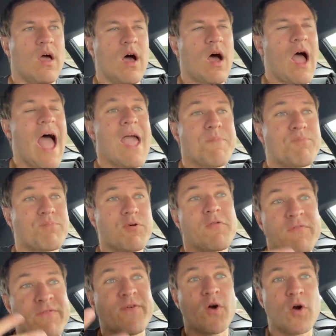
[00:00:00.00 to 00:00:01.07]
I
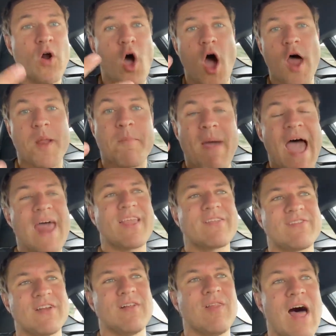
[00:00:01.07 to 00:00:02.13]
prefer automatics
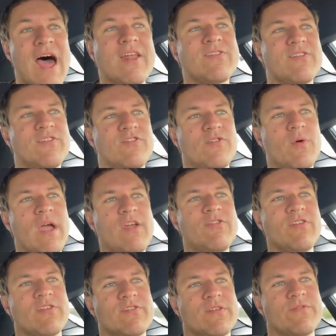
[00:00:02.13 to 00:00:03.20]
in a lot of
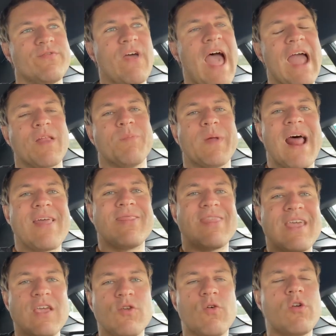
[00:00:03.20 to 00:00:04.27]
situations, in fact, but I
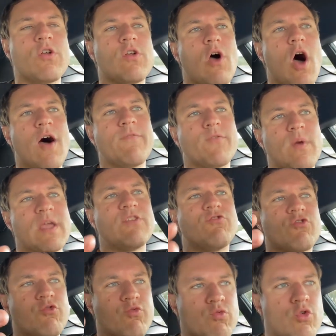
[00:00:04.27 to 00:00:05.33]
think in order to offer a
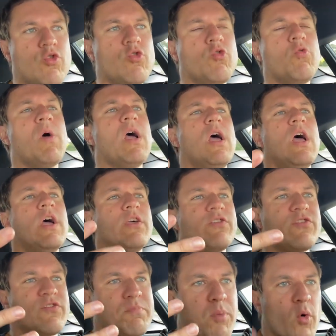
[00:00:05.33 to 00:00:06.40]
true
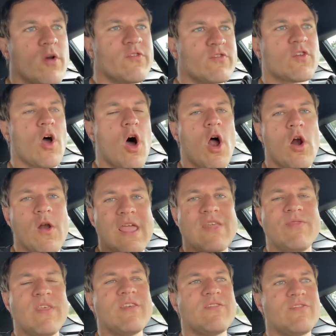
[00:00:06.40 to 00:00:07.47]
sports car
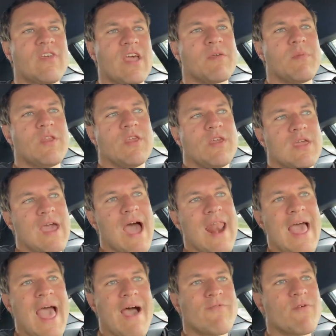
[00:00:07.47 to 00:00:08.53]
in this segment, you gotta
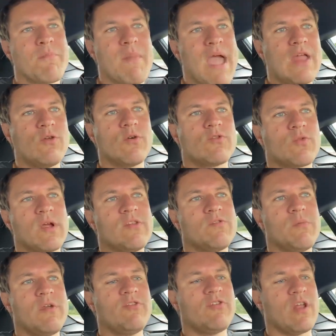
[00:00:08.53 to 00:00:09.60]
have a manual
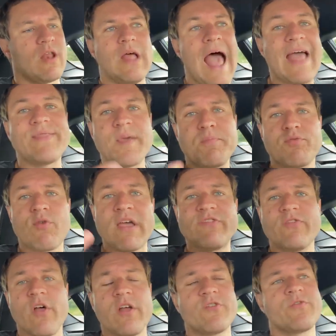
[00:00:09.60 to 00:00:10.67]
transmission. At the press
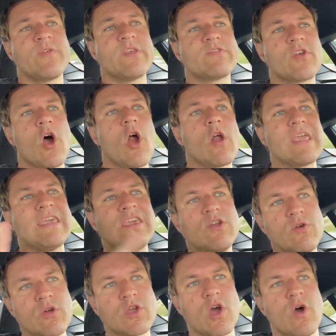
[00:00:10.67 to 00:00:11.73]
launch for this car a
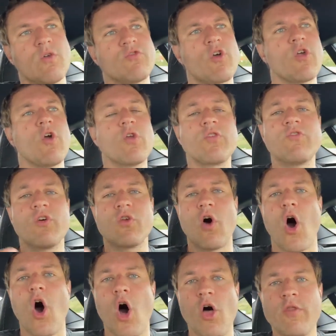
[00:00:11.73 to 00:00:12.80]
year ago, Toyota told
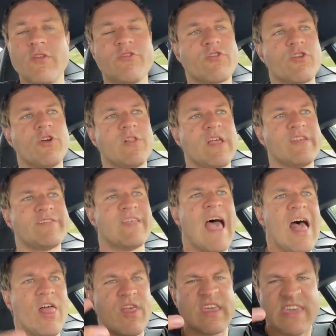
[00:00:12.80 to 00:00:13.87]
all the journalists,
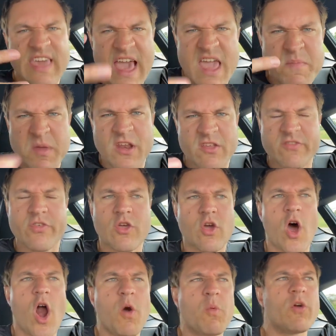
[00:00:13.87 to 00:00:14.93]
the Cayman is the
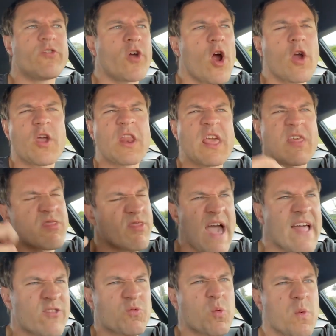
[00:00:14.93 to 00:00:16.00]
car we're targeting,
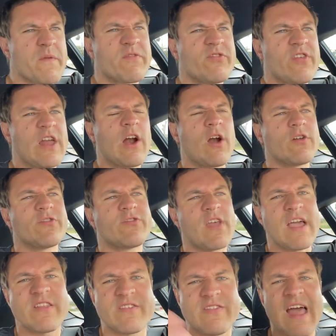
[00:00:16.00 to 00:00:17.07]
that's where we've set our
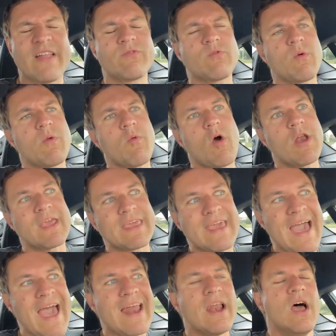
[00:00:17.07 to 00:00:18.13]
sights, that's what we wanna
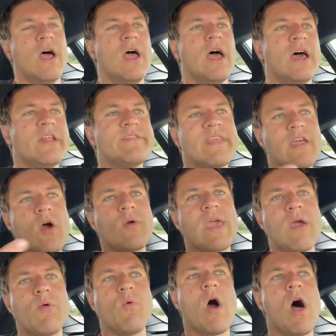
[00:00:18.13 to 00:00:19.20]
get. And it's like,
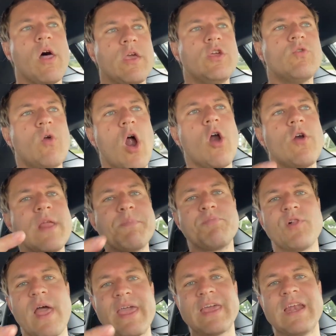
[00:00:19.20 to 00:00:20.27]
okay, well, you're already
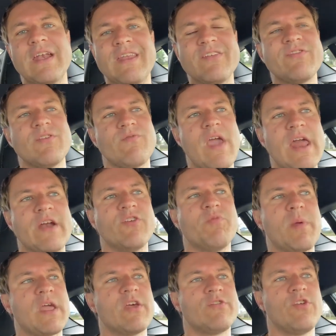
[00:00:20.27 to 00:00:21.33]
playing at a disadvantage
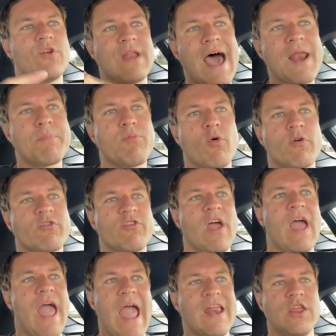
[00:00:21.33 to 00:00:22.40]
because you're not a
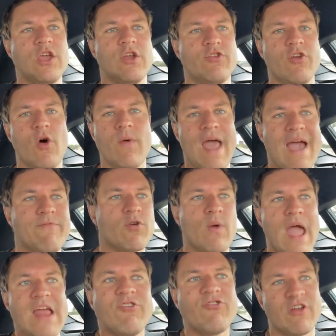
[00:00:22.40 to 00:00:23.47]
Porsche and you don't have your
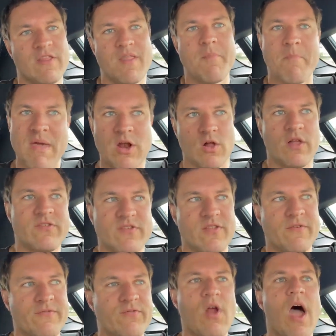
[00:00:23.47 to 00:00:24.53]
engine in the middle, it's in the
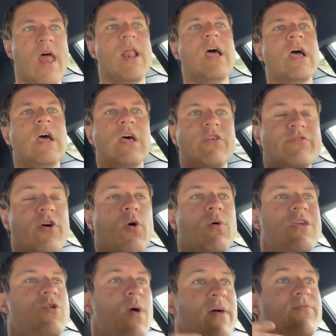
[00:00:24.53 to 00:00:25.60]
front. So
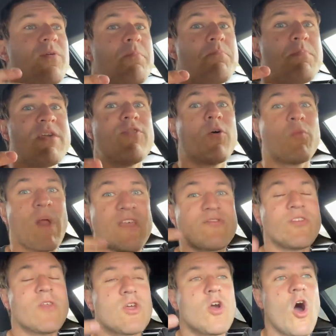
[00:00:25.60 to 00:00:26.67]
you have to be, the rest
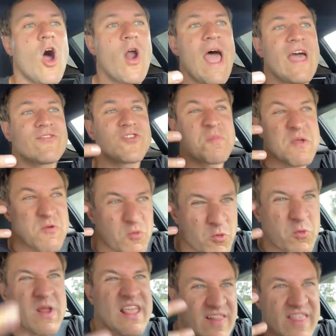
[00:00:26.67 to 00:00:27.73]
of the car has to be
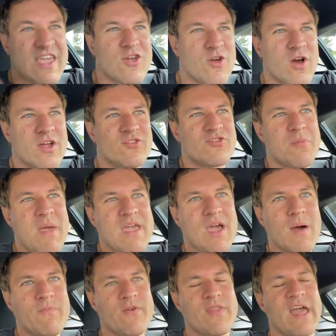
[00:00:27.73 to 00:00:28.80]
really good to make
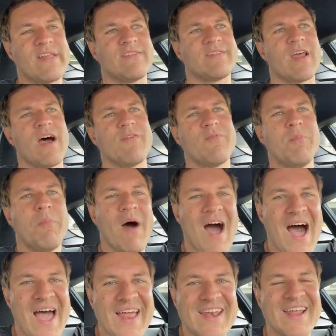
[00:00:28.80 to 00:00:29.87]
up for that stuff.
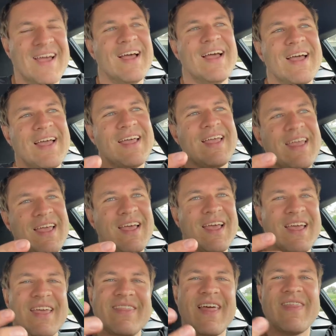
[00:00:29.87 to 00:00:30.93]
But
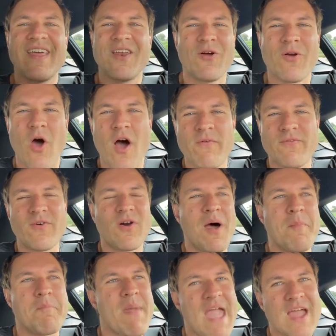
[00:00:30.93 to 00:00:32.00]
then they don't offer a
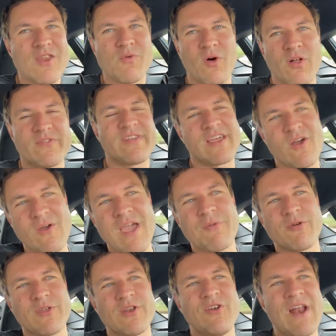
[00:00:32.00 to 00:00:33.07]
manual. It's like, okay, well
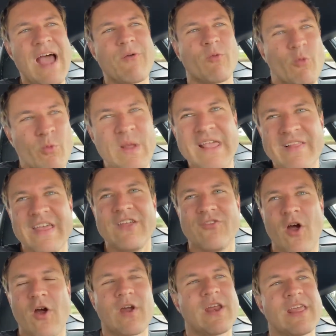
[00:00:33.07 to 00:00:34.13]
then you're not really
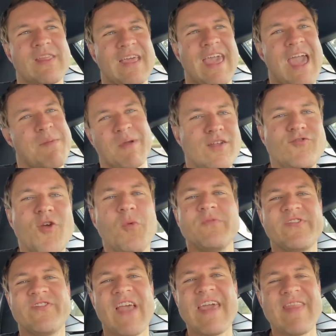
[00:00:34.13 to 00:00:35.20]
targeting the Cayman. Don't
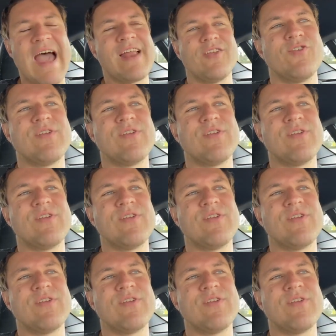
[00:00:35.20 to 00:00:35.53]
say that.